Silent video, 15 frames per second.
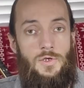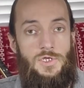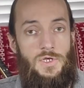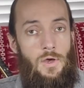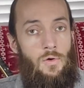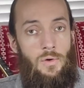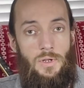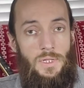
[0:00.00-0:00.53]

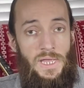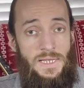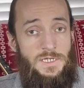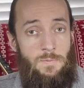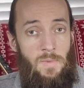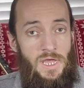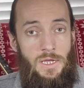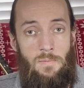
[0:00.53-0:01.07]
So
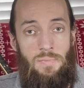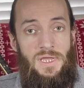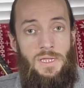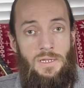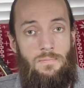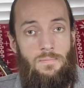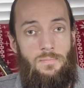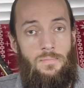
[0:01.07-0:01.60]
let's make a
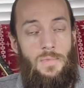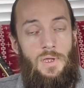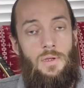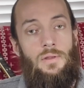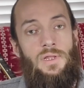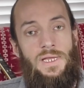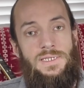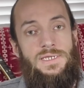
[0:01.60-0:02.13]
beat.
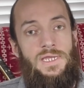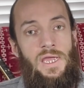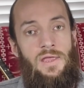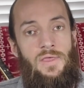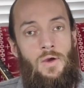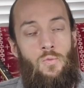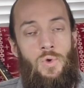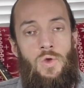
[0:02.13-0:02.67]
Let's say
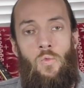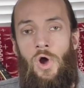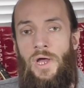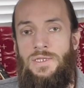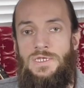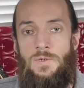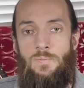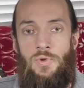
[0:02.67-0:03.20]
that we
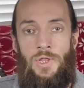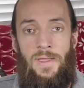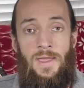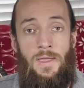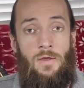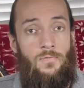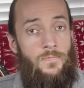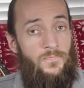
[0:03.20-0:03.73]
want to
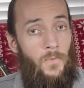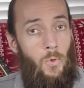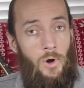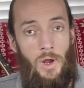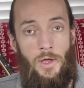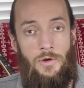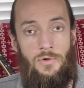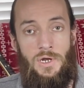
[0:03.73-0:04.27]
play
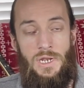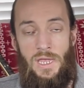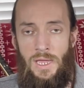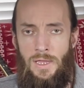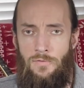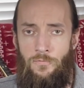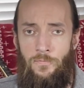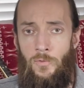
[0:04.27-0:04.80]

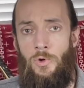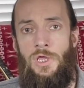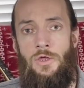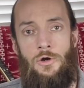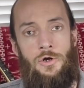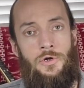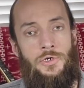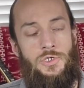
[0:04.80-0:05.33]
440
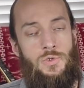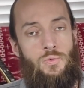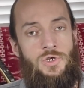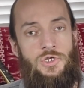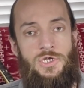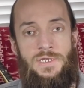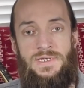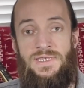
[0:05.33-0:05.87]
hertz,
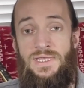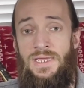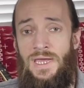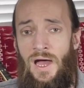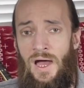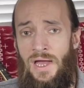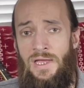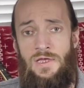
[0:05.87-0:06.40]
which is the
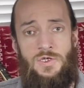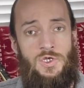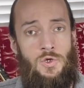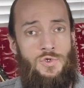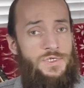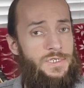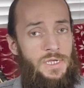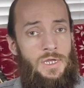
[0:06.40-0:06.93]
ISO
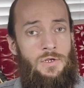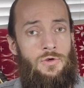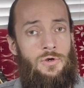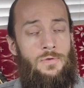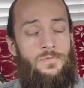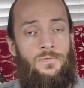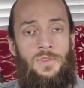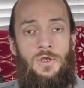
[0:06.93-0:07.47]

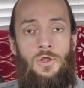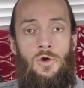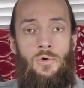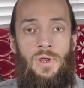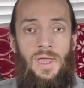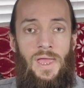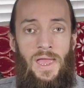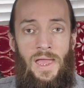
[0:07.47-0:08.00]
standard for the
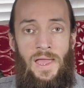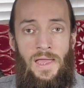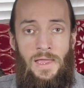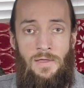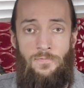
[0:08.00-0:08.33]
note A4